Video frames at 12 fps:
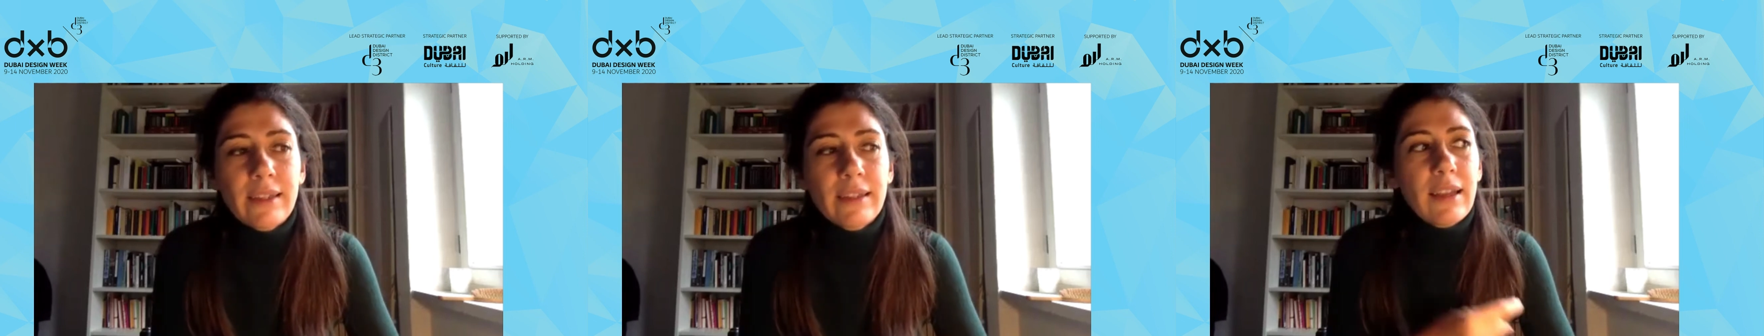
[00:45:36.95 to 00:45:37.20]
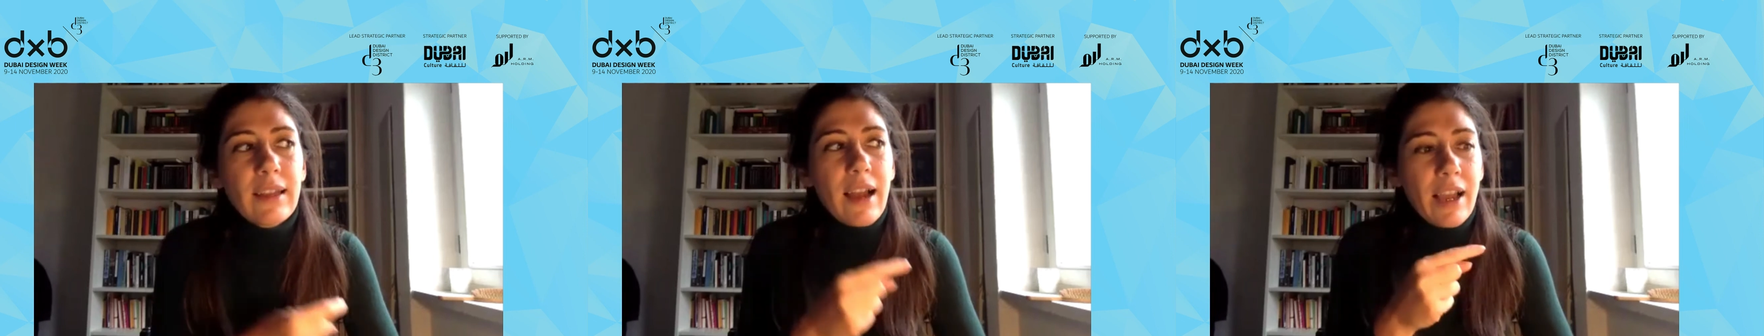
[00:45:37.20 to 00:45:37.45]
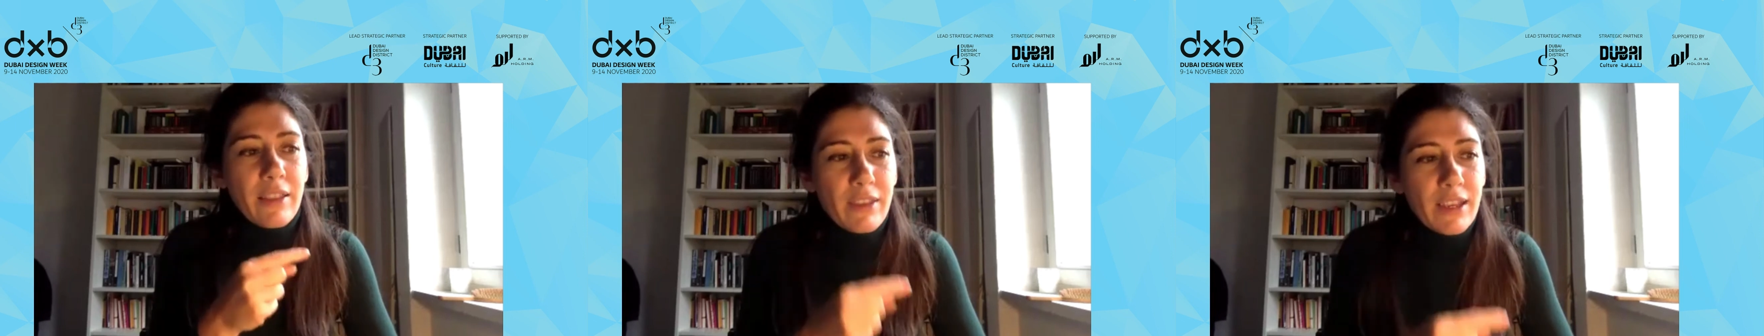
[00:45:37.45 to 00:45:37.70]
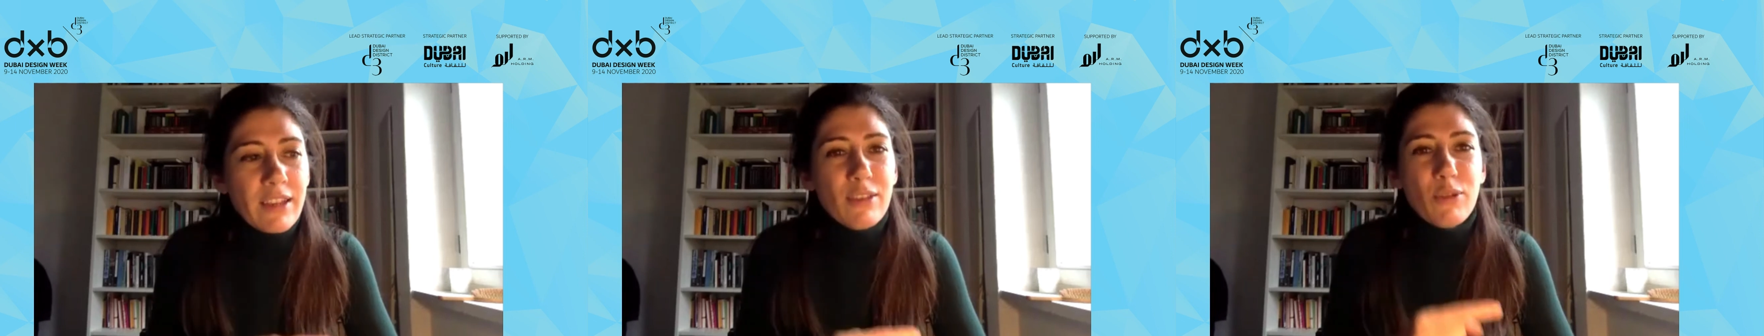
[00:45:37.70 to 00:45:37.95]
And I
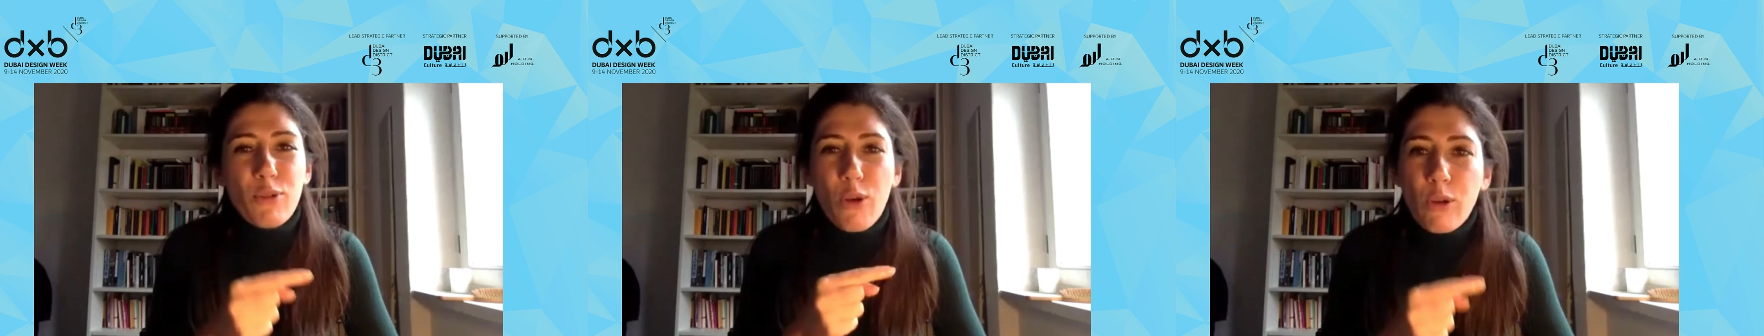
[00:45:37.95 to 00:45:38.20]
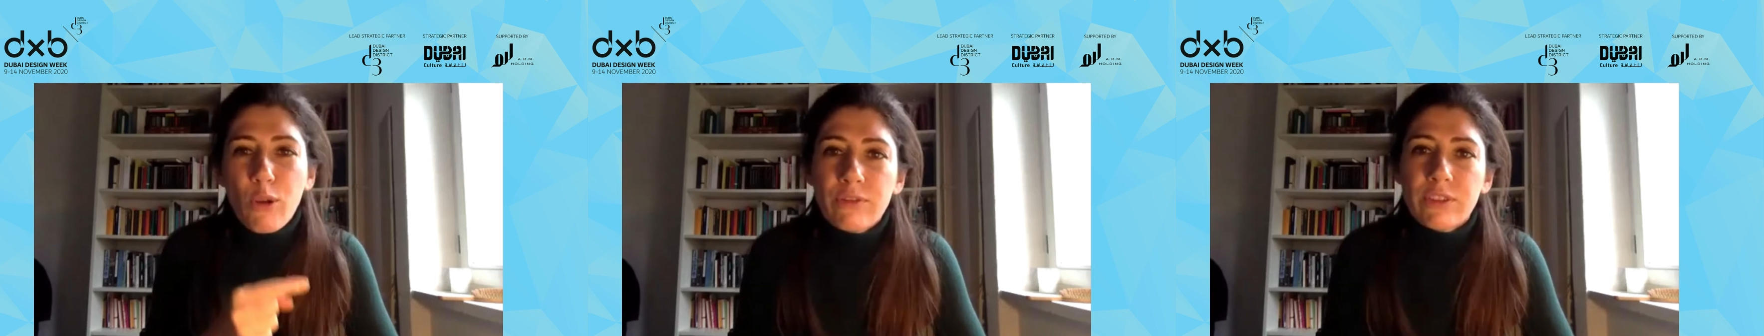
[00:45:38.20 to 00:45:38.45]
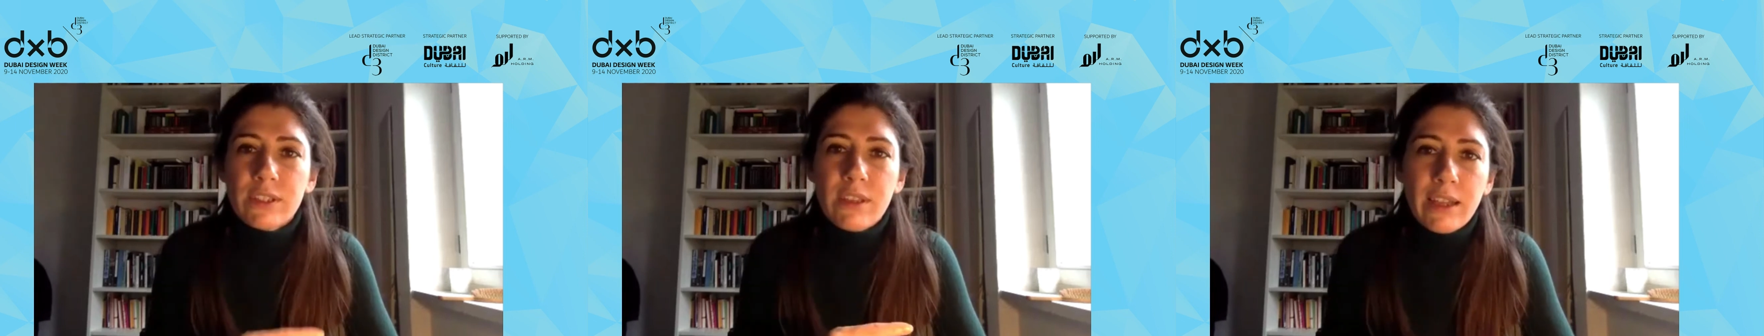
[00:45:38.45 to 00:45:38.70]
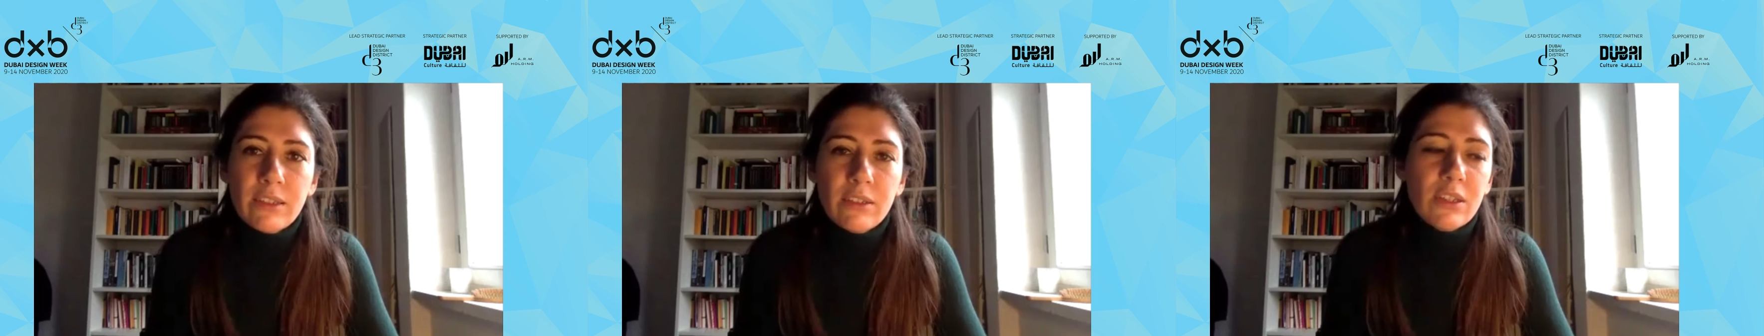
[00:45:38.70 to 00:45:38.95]
think the role of
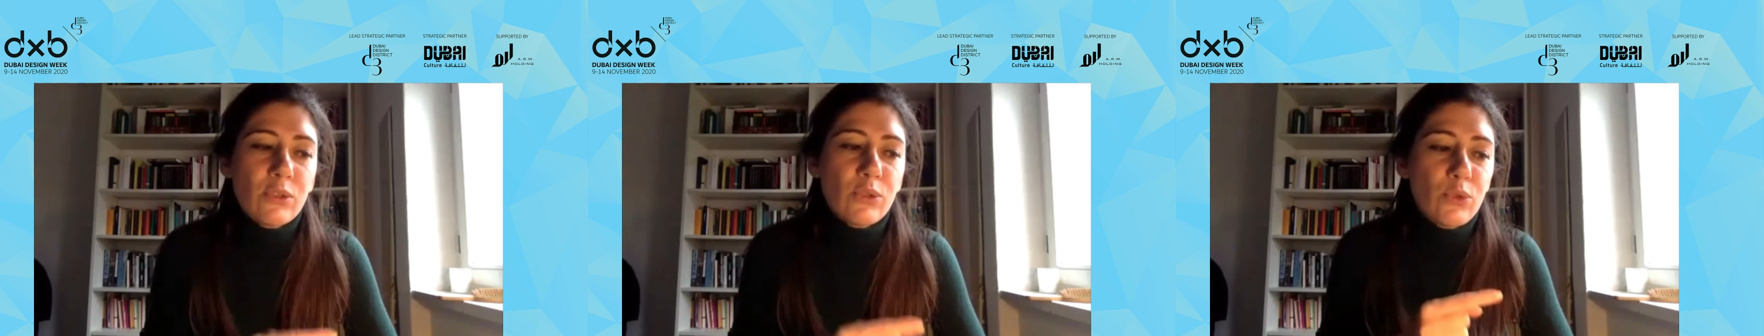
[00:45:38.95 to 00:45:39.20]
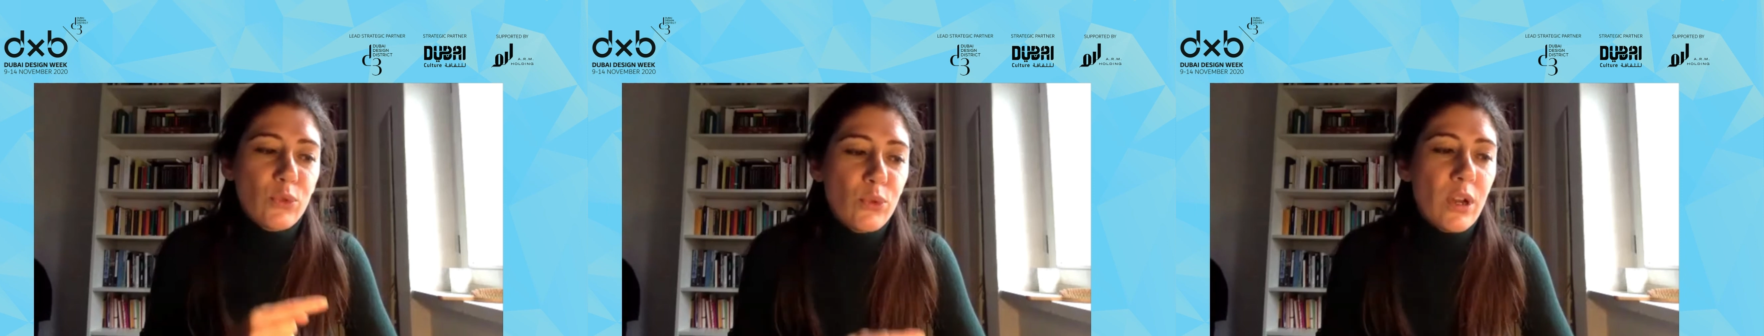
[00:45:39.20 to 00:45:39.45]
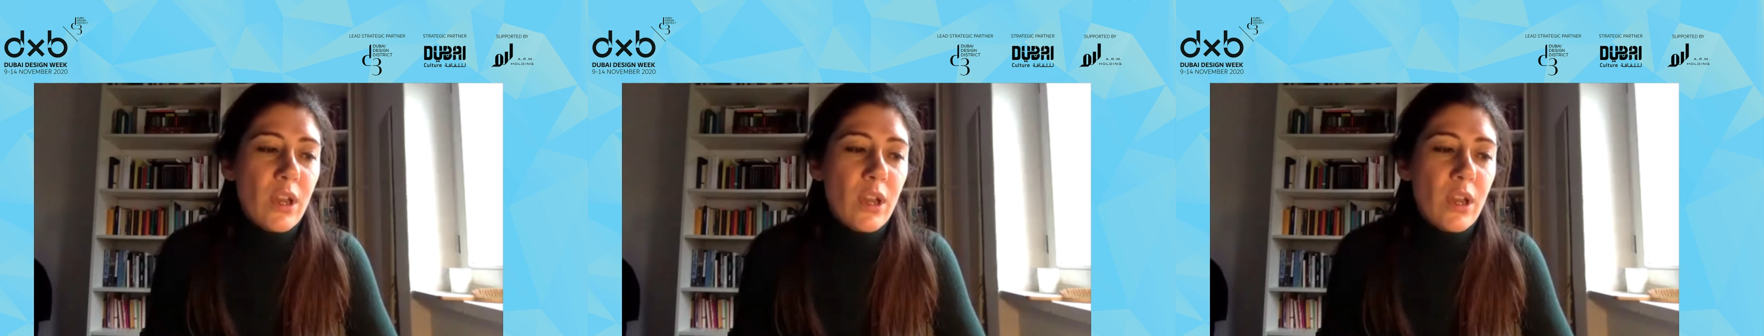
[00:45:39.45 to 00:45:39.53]
designer is to